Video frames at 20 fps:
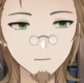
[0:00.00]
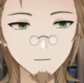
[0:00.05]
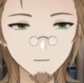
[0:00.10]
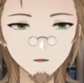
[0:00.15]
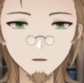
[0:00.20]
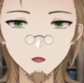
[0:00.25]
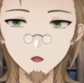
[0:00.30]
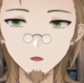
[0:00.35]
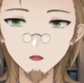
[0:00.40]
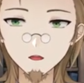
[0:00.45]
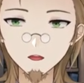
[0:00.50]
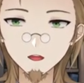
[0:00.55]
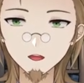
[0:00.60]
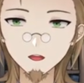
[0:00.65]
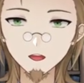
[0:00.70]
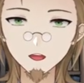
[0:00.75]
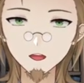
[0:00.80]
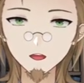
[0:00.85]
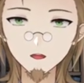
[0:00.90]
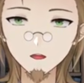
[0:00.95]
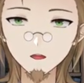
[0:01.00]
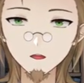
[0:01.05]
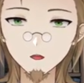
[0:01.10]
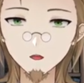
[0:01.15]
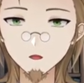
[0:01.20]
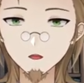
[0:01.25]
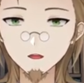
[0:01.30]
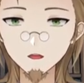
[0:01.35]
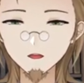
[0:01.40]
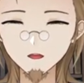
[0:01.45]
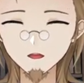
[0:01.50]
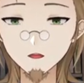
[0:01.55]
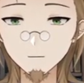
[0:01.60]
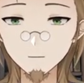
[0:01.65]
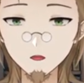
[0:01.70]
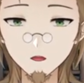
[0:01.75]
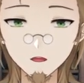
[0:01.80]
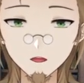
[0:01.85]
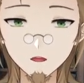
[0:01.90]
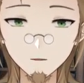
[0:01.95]
was that you would like build
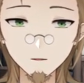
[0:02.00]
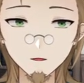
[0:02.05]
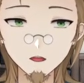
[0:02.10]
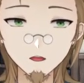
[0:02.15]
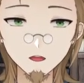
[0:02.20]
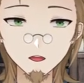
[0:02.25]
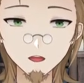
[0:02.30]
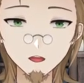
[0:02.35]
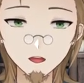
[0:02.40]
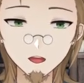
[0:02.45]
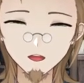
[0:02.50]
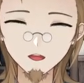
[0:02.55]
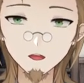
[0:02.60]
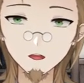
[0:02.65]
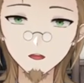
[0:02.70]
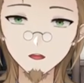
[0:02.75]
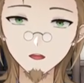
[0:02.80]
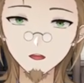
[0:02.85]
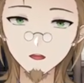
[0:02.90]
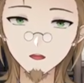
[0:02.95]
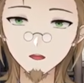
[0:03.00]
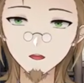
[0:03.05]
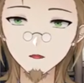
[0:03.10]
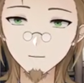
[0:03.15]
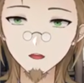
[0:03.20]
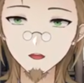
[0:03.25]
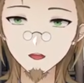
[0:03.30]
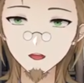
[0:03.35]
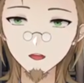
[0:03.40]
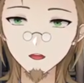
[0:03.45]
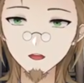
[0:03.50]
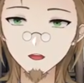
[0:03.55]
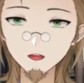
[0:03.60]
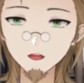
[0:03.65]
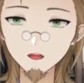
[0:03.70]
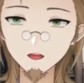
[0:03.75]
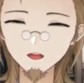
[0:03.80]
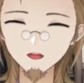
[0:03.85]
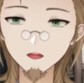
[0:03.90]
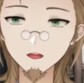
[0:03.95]
up a city and stuff like that,
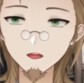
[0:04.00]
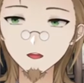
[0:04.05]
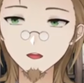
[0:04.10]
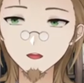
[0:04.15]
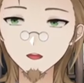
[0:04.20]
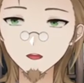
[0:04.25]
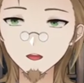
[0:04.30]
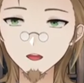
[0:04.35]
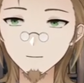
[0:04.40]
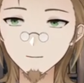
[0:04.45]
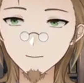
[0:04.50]
um,